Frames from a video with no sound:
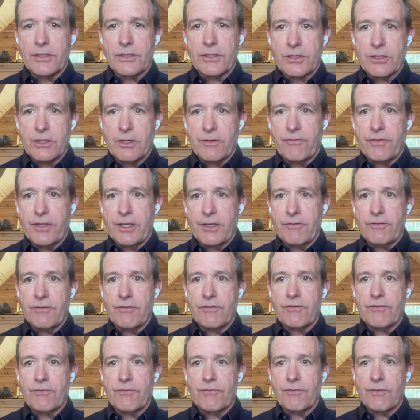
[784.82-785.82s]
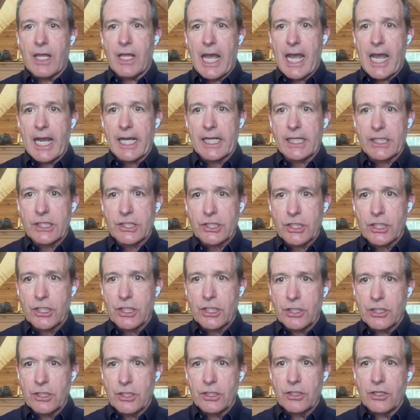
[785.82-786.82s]
of the flax
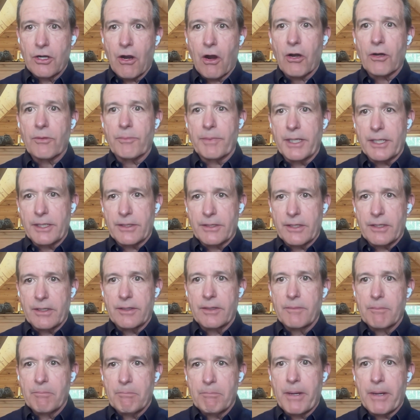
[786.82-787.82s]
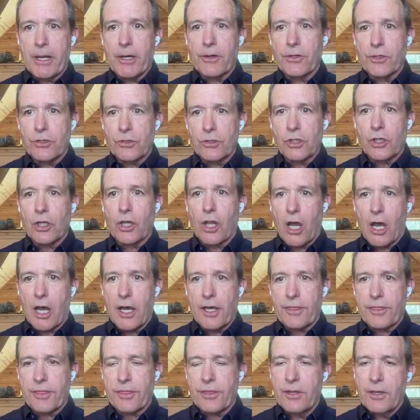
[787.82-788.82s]
garment, the burial
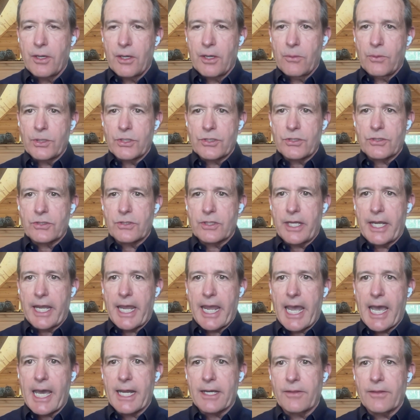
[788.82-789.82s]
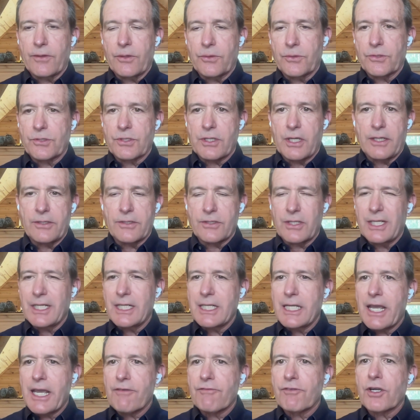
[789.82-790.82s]
cloth, which is they had in those days. They
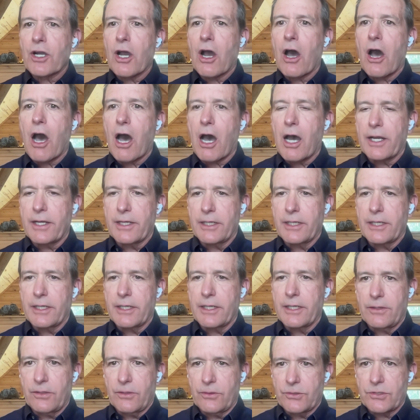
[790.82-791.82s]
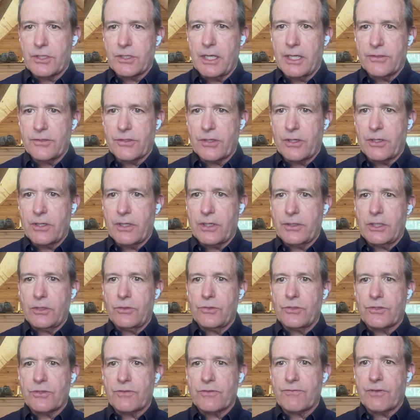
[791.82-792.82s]
didn't have cotton in those days; they
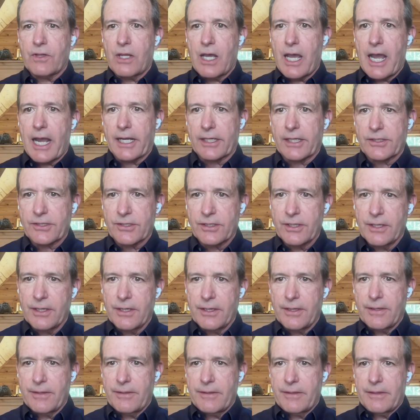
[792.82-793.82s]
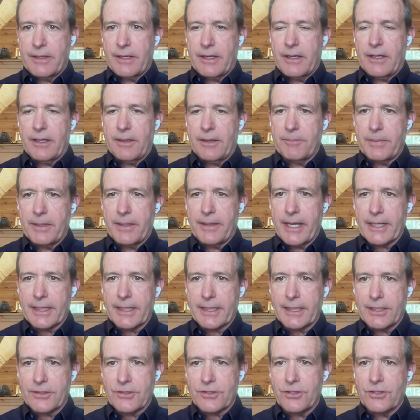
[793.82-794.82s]
used flax. Um, and that
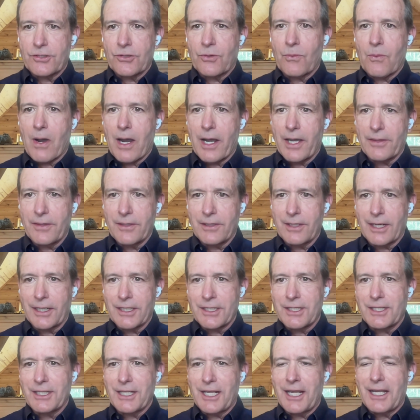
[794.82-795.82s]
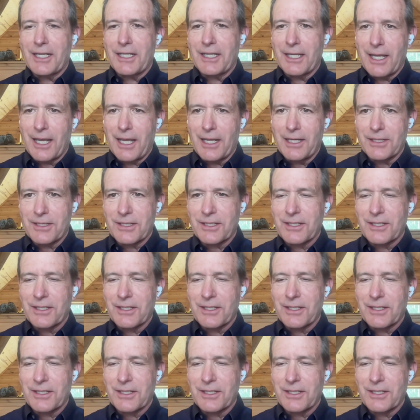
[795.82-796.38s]
gets into why the 1988